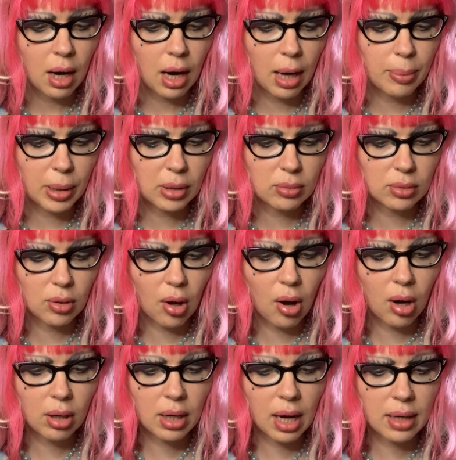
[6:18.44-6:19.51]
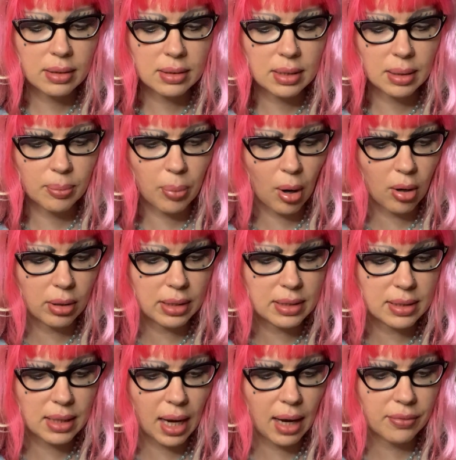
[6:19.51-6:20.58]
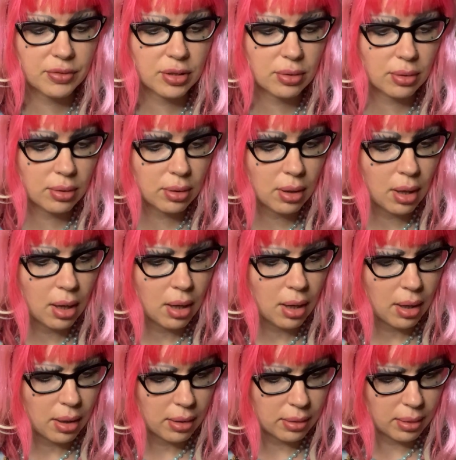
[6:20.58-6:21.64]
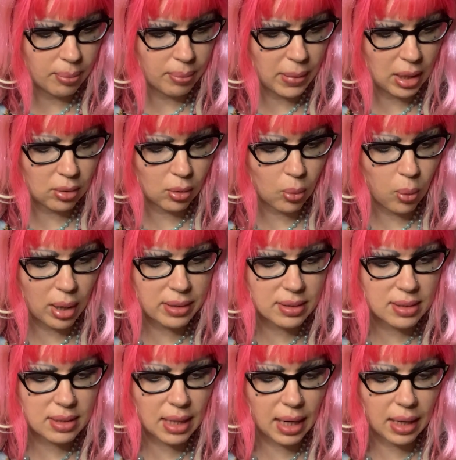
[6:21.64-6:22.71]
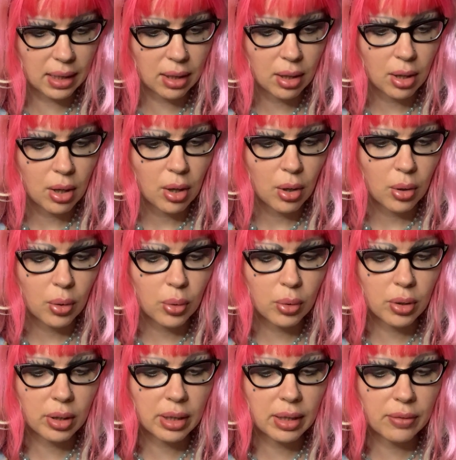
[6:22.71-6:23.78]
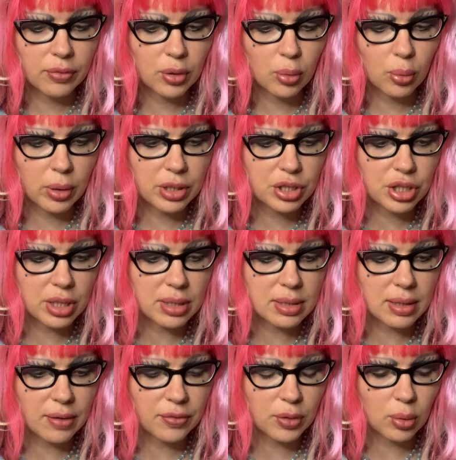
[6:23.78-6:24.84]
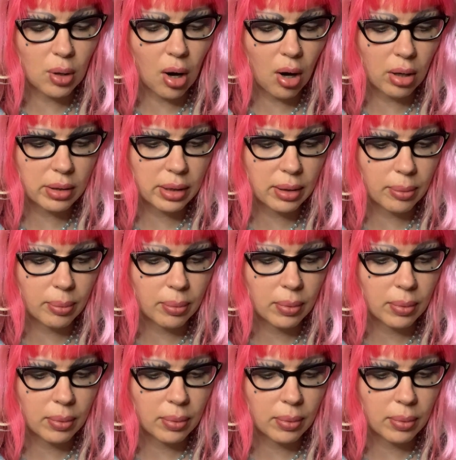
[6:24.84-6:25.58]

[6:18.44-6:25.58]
About long hunting parties after the milk-white stag who could give you wishes if you caught him.